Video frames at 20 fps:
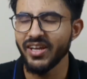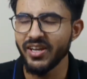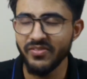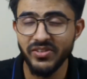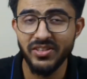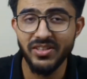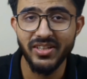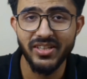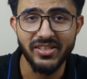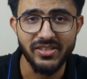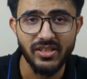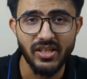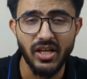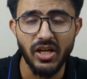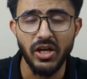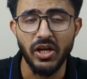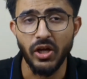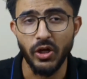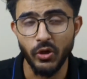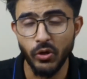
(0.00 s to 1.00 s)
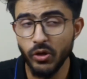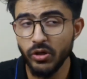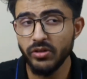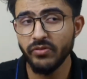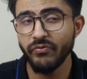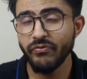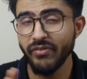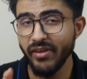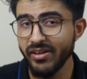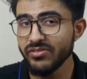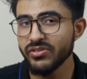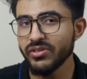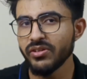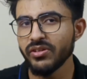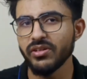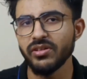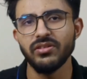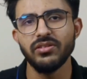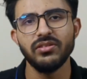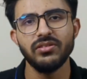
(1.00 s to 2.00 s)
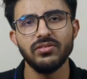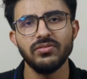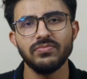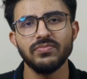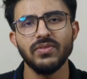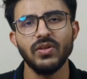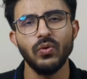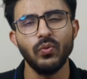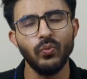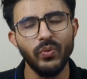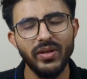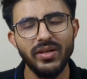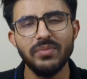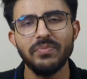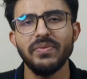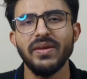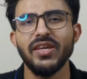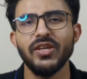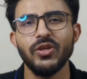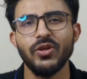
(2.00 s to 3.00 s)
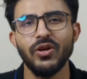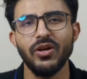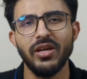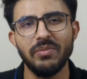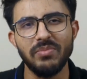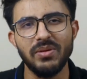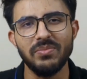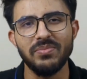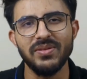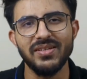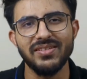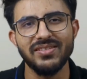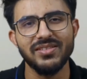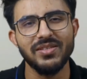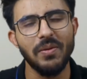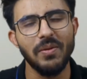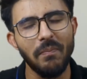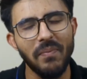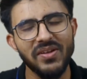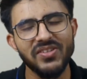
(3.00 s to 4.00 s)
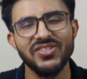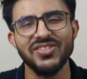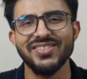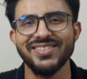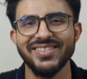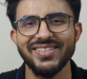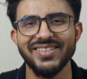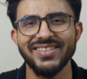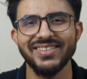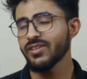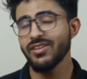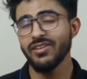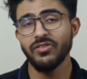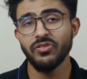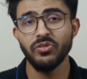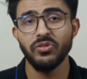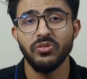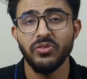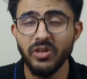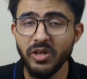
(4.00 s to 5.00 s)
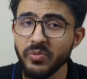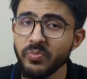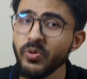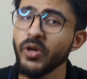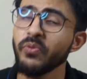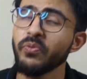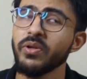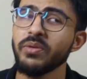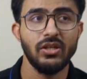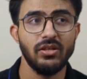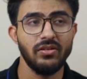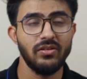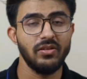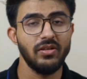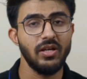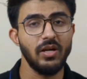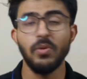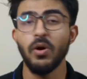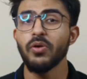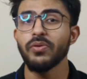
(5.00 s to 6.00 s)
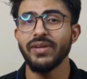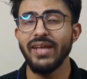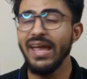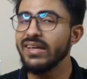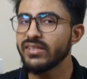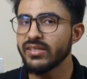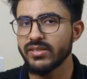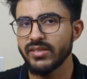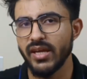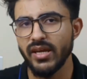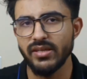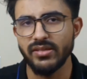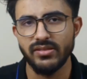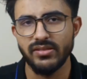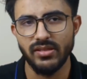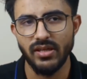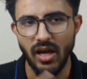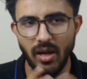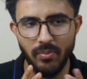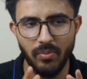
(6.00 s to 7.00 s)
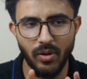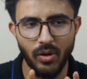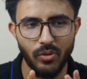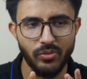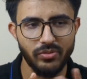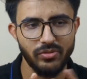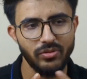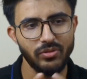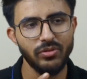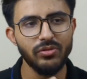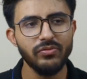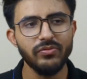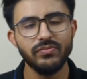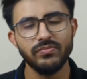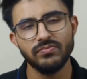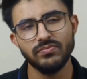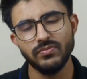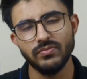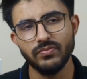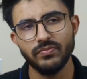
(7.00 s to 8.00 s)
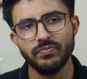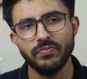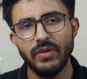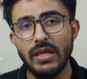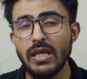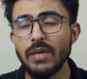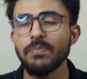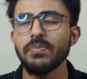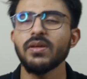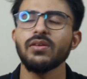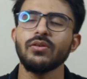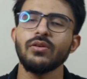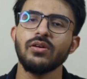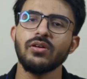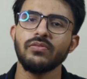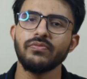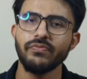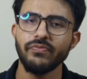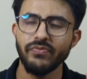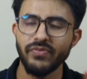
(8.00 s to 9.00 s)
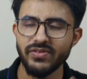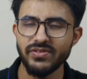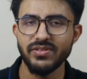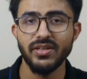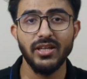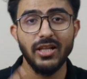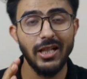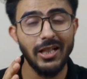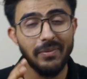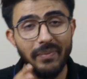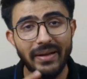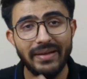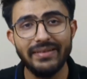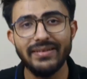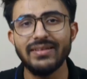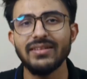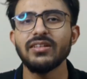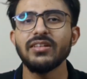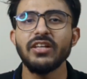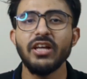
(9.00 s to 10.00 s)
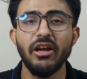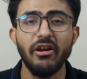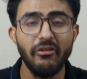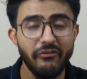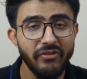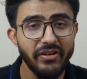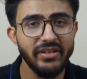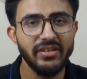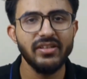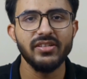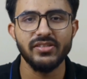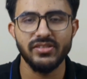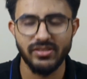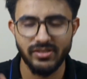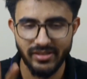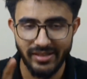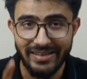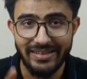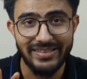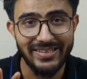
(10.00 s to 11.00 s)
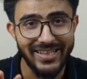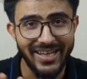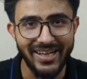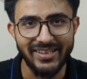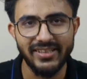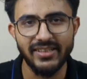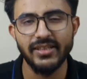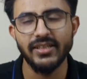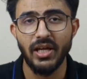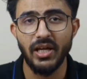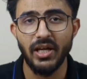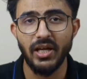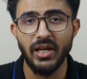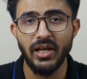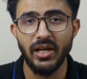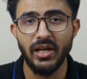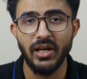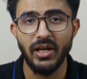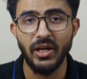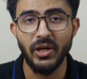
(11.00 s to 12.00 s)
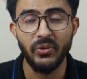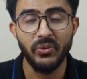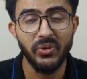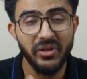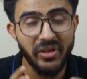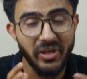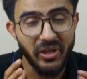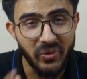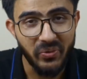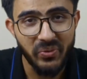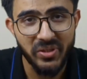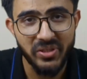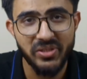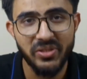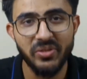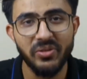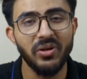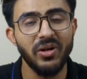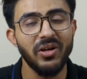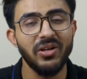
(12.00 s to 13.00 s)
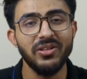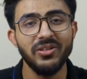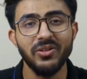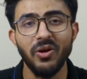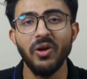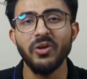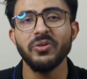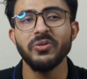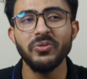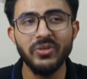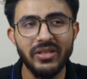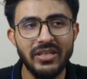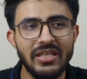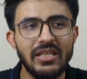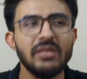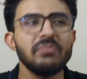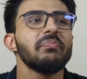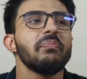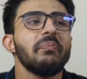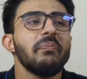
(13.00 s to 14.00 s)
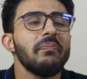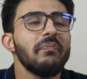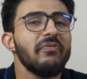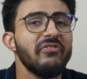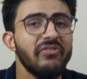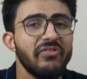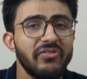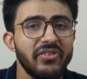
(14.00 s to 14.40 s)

Nevertheless, a good friend circle will make your MBBS much easier. Third point will be about exercise, about you know keeping your physical mental fitness intact. I would request you all not to keep